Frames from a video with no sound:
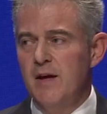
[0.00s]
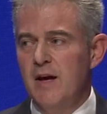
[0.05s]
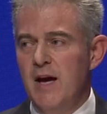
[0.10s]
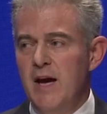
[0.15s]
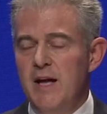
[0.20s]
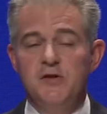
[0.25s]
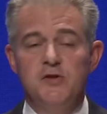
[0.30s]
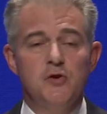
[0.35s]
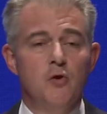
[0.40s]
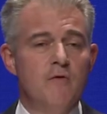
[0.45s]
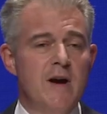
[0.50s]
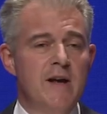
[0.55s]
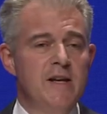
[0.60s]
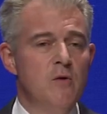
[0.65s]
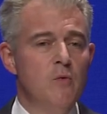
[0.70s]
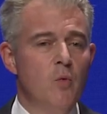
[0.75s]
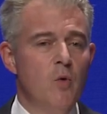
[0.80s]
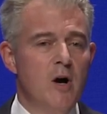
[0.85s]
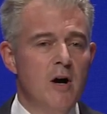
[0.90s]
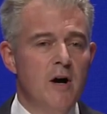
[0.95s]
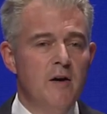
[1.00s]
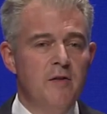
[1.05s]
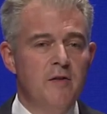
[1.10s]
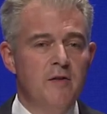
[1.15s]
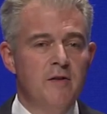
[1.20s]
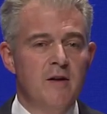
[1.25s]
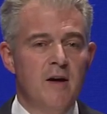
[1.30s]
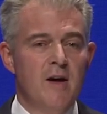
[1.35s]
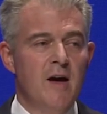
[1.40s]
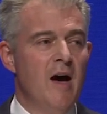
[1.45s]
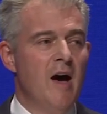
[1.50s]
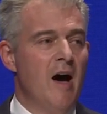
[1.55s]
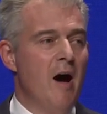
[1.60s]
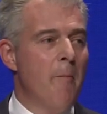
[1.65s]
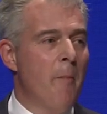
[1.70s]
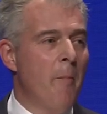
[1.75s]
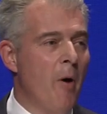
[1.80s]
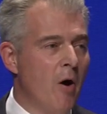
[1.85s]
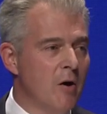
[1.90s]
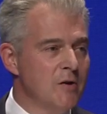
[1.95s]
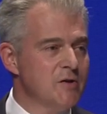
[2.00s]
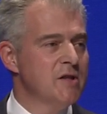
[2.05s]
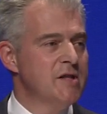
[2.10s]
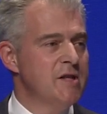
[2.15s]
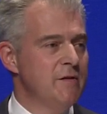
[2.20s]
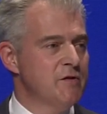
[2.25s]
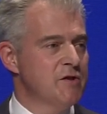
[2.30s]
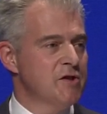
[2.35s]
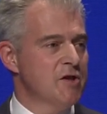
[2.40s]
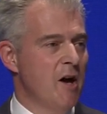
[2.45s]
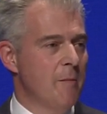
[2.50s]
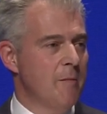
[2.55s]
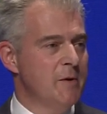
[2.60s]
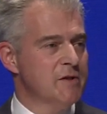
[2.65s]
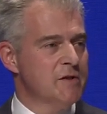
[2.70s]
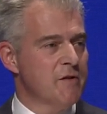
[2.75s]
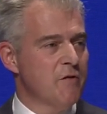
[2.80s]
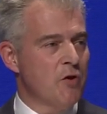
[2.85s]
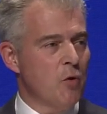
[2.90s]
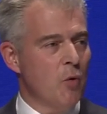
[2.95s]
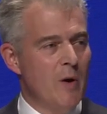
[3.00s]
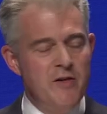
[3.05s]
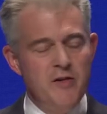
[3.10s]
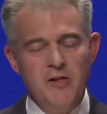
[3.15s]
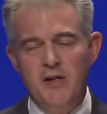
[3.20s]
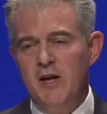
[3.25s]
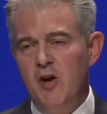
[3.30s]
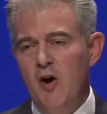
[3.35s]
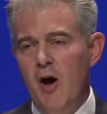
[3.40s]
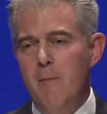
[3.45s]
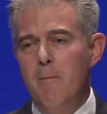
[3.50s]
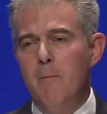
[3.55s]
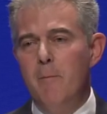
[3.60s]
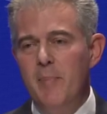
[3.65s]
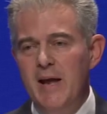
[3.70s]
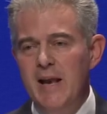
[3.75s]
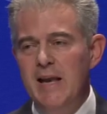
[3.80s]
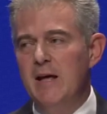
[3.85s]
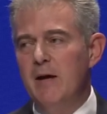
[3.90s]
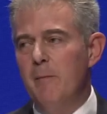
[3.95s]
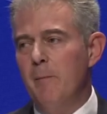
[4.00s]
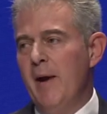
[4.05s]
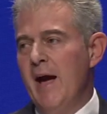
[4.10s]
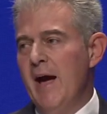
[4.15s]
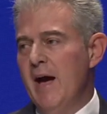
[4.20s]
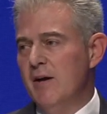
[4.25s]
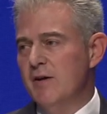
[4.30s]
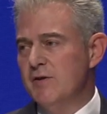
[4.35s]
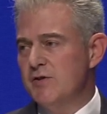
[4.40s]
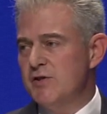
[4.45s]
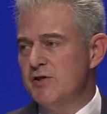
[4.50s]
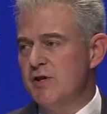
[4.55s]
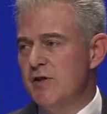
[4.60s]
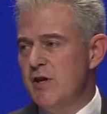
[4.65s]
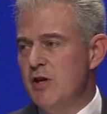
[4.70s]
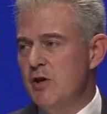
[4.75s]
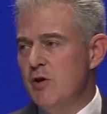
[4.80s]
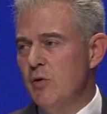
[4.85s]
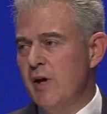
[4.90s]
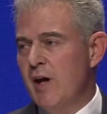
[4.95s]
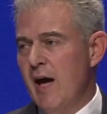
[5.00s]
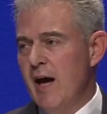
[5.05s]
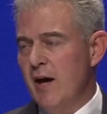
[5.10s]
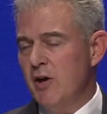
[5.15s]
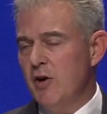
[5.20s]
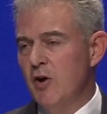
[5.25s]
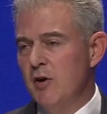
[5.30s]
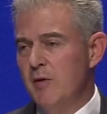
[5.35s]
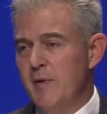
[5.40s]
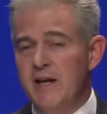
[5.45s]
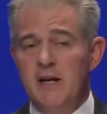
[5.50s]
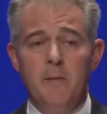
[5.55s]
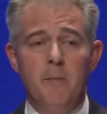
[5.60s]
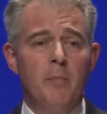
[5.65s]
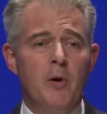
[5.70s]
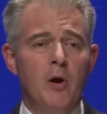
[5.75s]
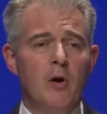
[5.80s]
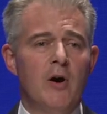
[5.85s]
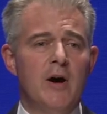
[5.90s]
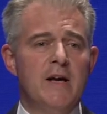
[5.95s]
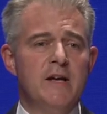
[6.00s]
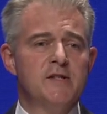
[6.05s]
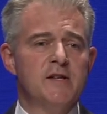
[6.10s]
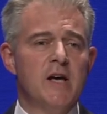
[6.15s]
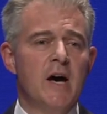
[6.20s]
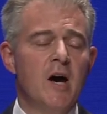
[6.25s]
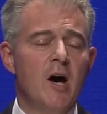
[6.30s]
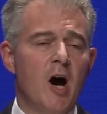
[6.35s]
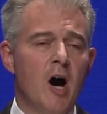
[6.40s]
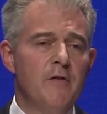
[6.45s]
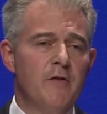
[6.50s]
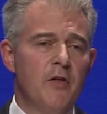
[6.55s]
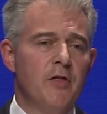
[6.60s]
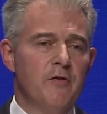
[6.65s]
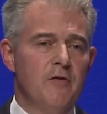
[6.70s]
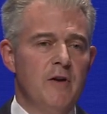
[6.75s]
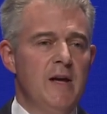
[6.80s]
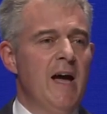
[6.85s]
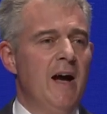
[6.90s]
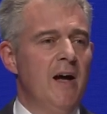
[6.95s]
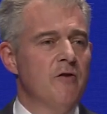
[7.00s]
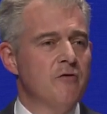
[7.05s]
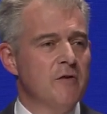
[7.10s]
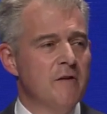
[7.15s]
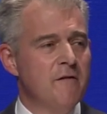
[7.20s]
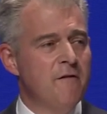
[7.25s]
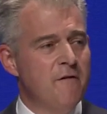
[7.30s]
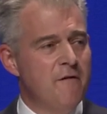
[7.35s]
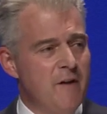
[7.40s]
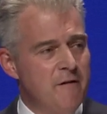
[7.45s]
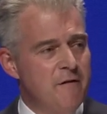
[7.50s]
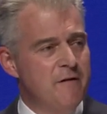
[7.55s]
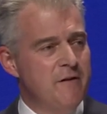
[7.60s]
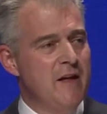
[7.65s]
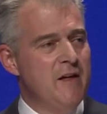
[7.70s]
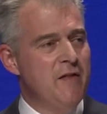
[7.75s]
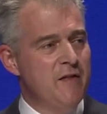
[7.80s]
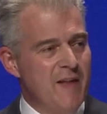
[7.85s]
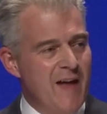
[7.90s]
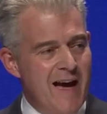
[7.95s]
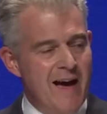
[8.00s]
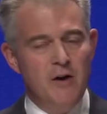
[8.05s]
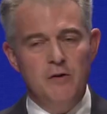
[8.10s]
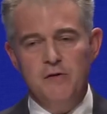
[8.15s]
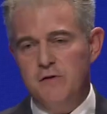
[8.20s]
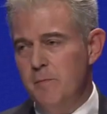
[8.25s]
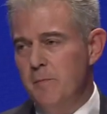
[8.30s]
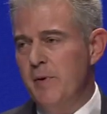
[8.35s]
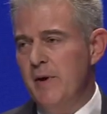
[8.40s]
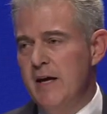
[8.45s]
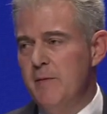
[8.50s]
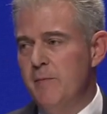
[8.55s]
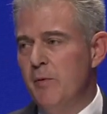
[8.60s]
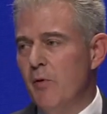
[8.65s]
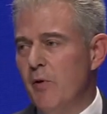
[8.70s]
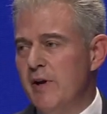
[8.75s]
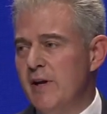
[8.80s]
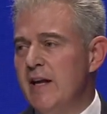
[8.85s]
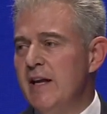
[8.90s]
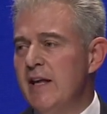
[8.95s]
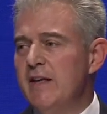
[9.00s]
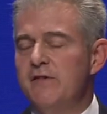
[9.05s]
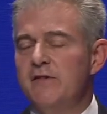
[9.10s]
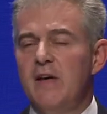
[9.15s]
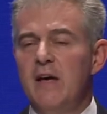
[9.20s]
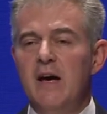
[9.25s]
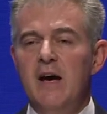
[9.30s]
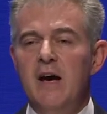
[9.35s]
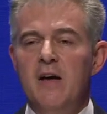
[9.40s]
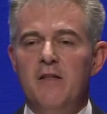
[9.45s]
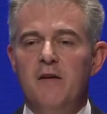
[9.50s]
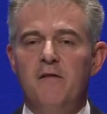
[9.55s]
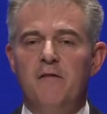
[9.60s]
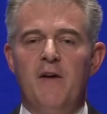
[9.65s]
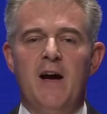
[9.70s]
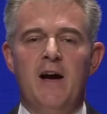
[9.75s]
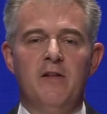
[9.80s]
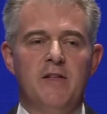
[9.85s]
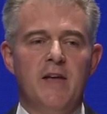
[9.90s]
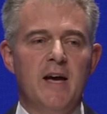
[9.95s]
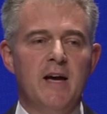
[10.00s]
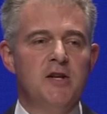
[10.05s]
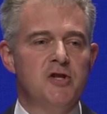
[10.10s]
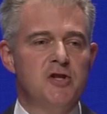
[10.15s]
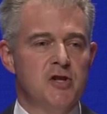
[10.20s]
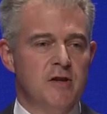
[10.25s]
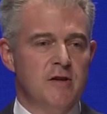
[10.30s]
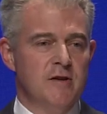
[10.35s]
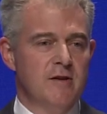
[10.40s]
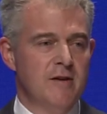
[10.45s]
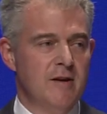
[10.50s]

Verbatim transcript: It is already worth a positive surplus of £29 billion to the UK economy. It employs over 350,000 people and it is the foundation